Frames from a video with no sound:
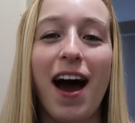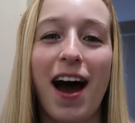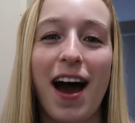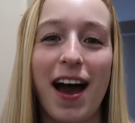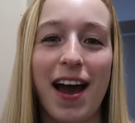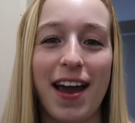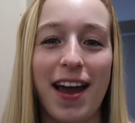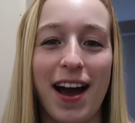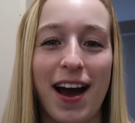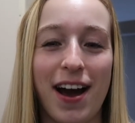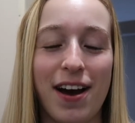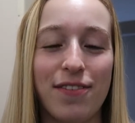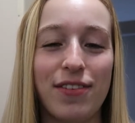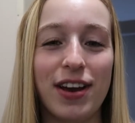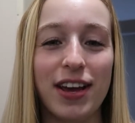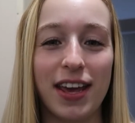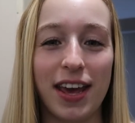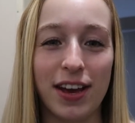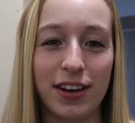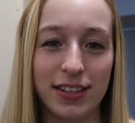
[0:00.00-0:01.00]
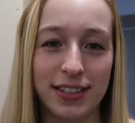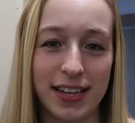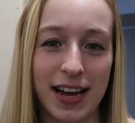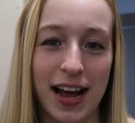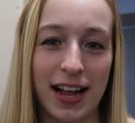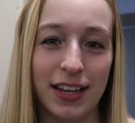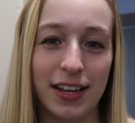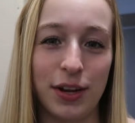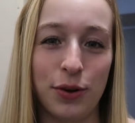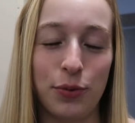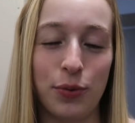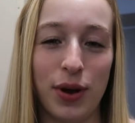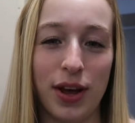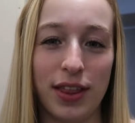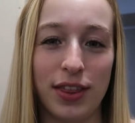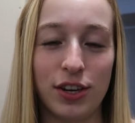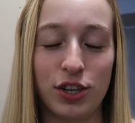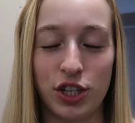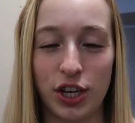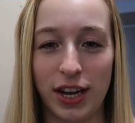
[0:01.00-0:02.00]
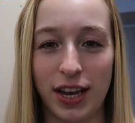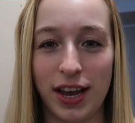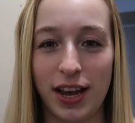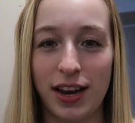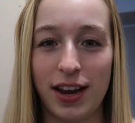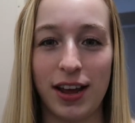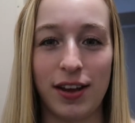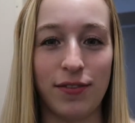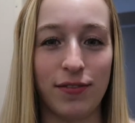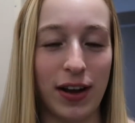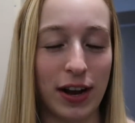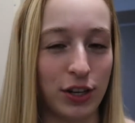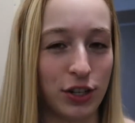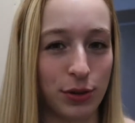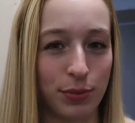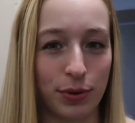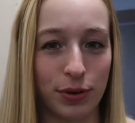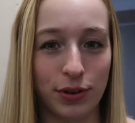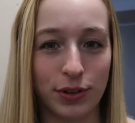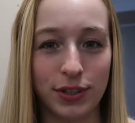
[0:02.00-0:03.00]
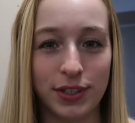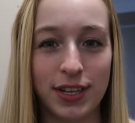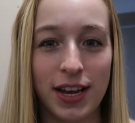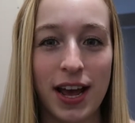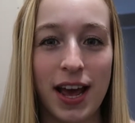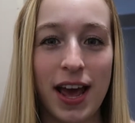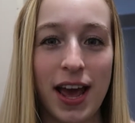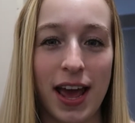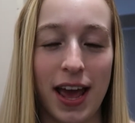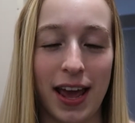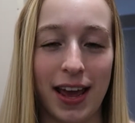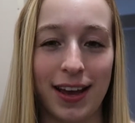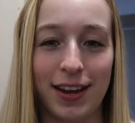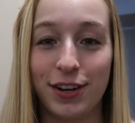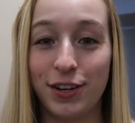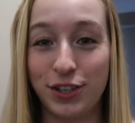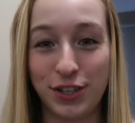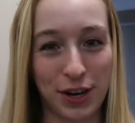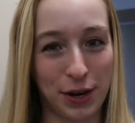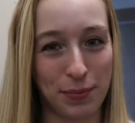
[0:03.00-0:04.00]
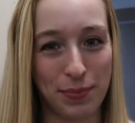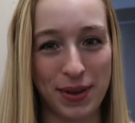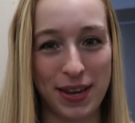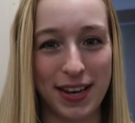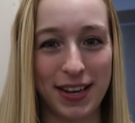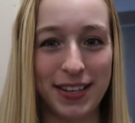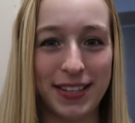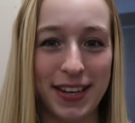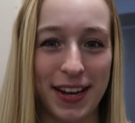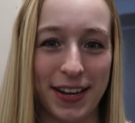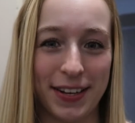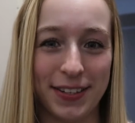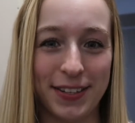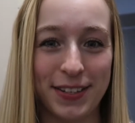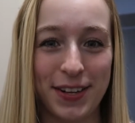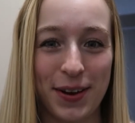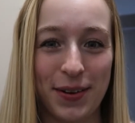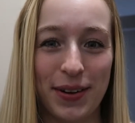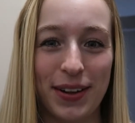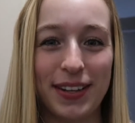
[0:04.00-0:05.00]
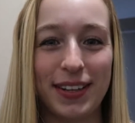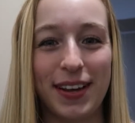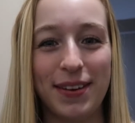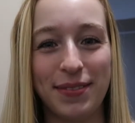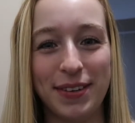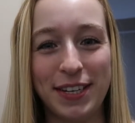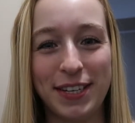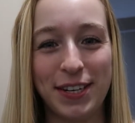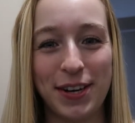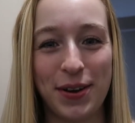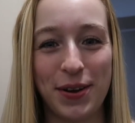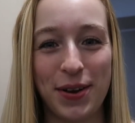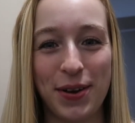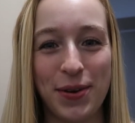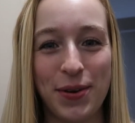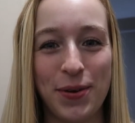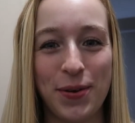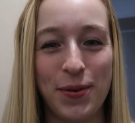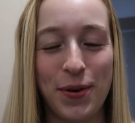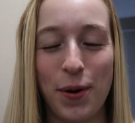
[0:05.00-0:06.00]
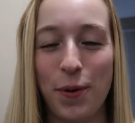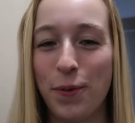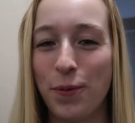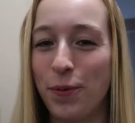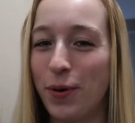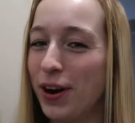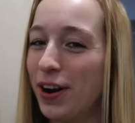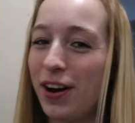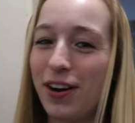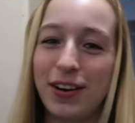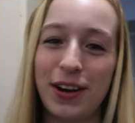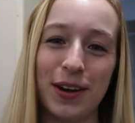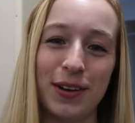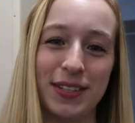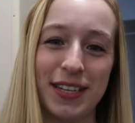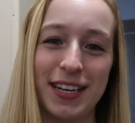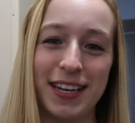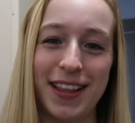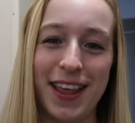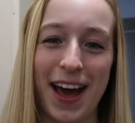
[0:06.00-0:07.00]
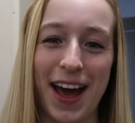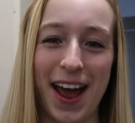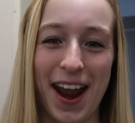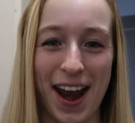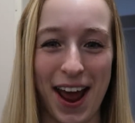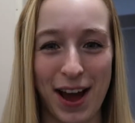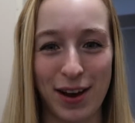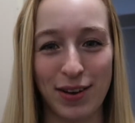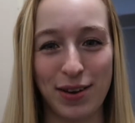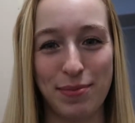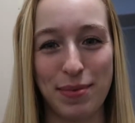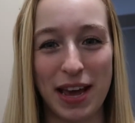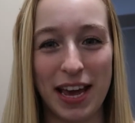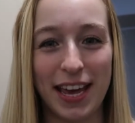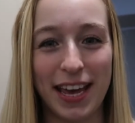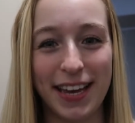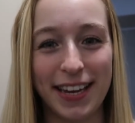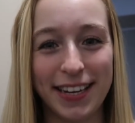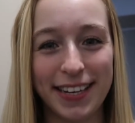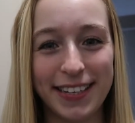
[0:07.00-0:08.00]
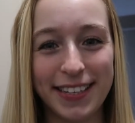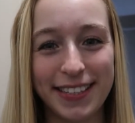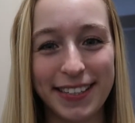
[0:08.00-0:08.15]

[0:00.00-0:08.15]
I have a kale salad with chicken and vegetables and chickpeas, and so let me show you what all goes into that and how I make it.